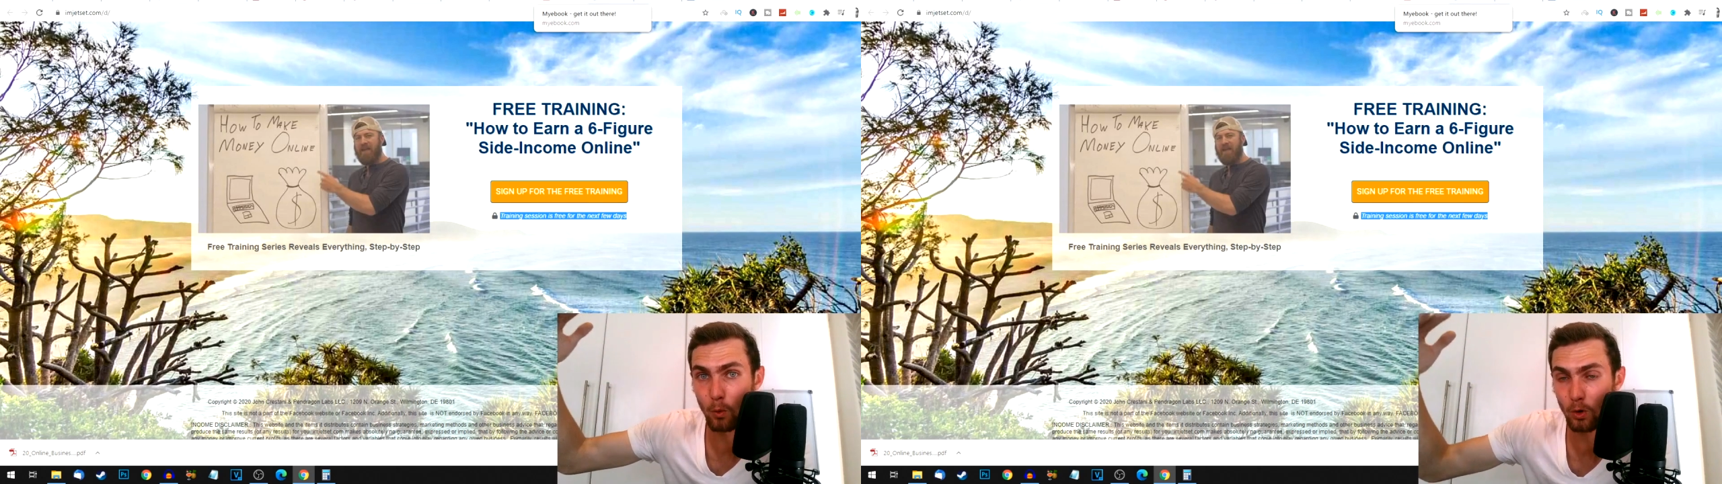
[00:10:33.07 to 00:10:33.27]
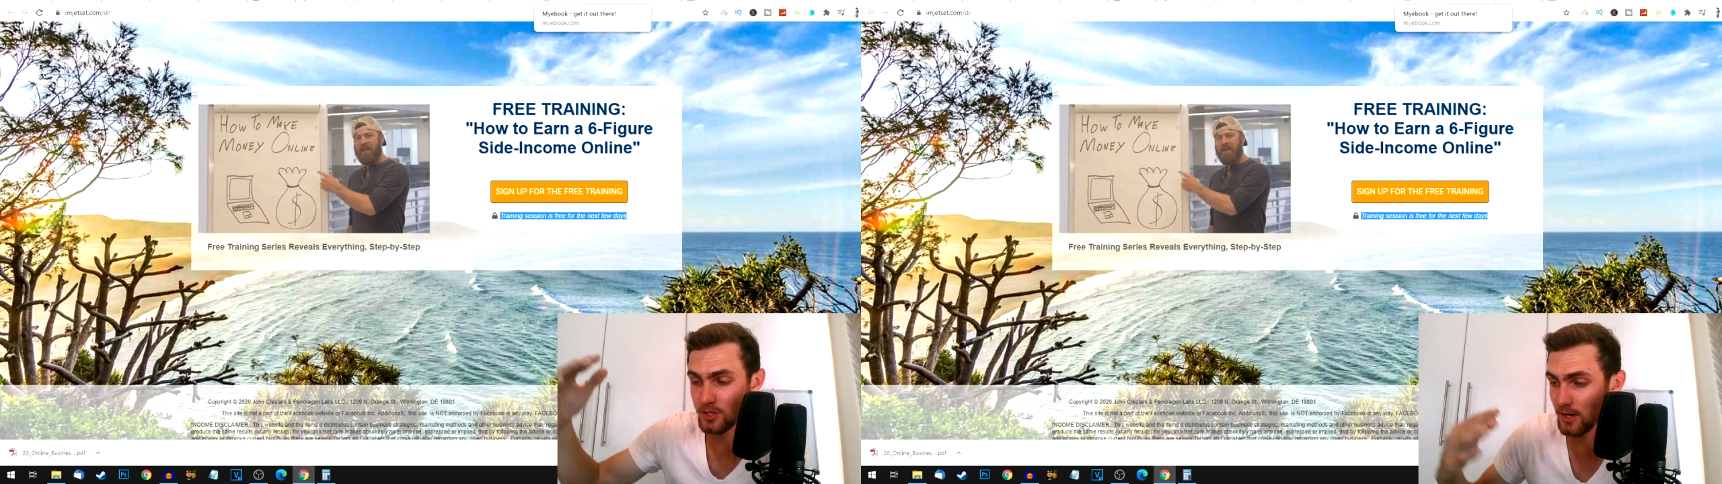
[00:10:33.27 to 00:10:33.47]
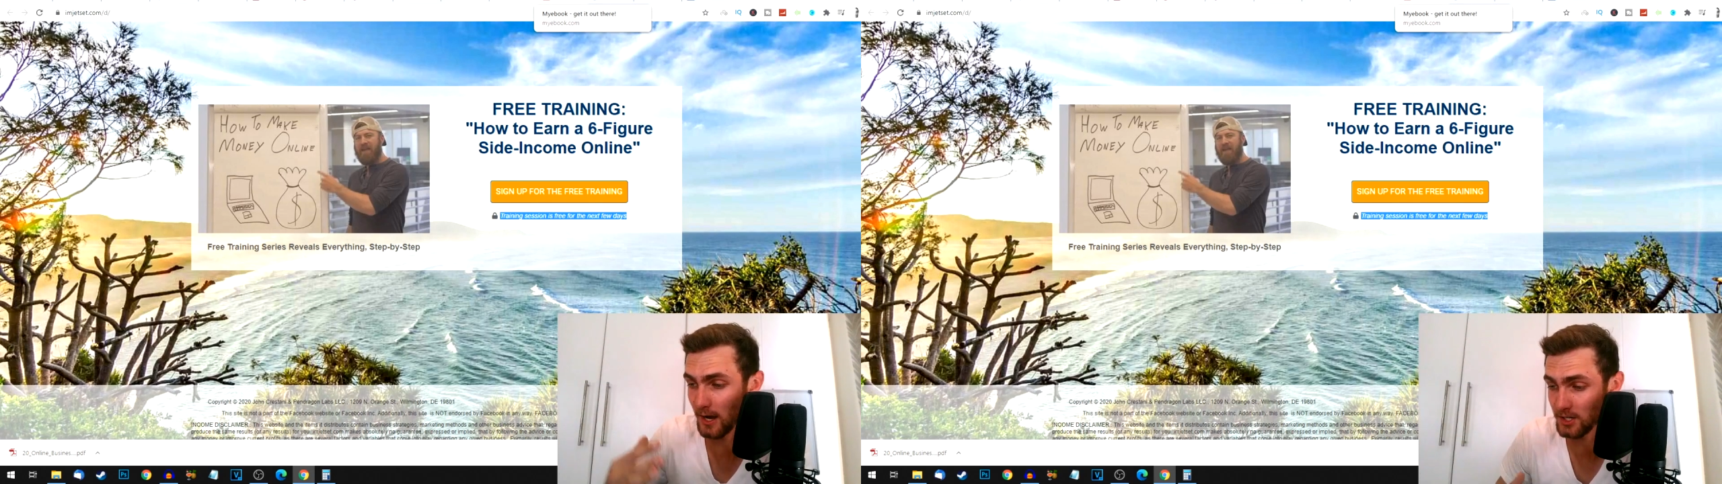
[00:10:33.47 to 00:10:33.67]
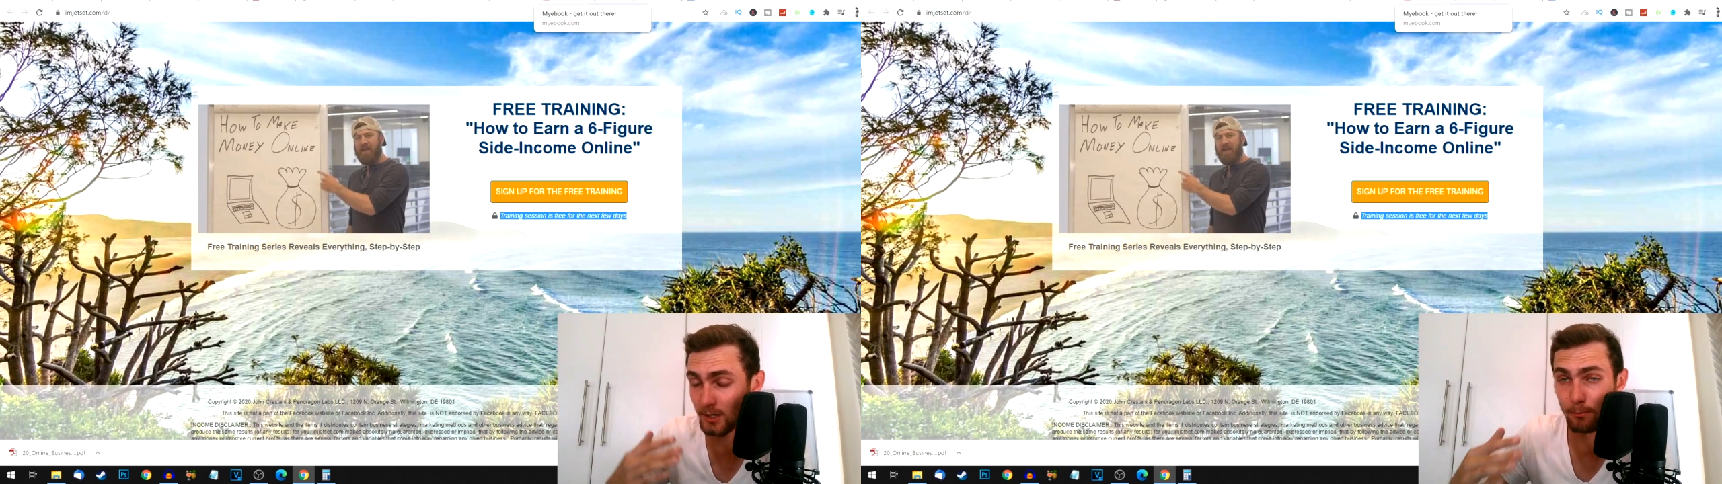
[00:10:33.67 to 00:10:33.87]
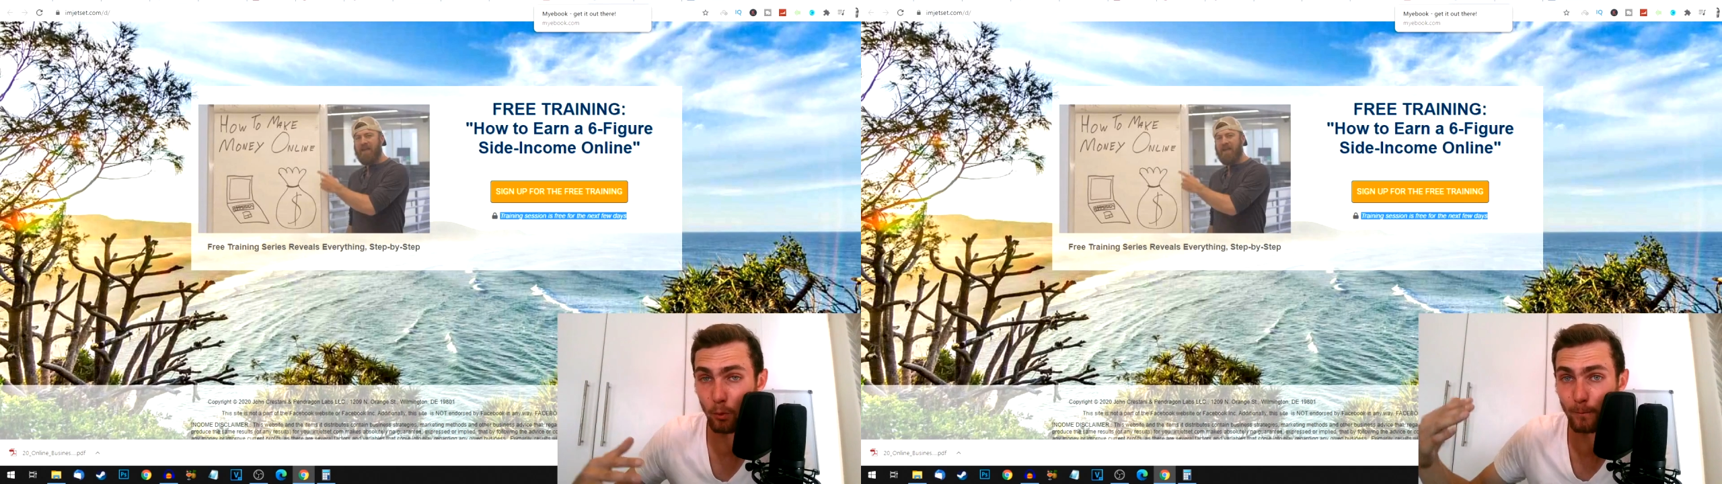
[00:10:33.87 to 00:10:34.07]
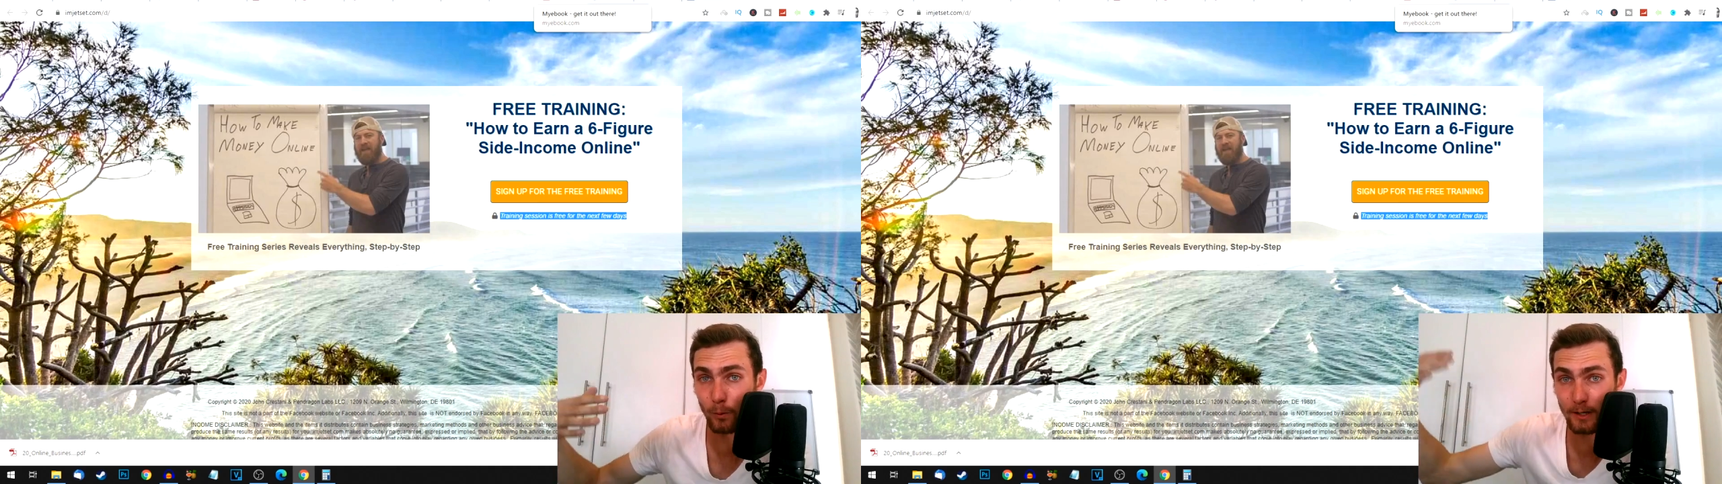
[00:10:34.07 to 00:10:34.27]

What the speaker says: because as you get more and more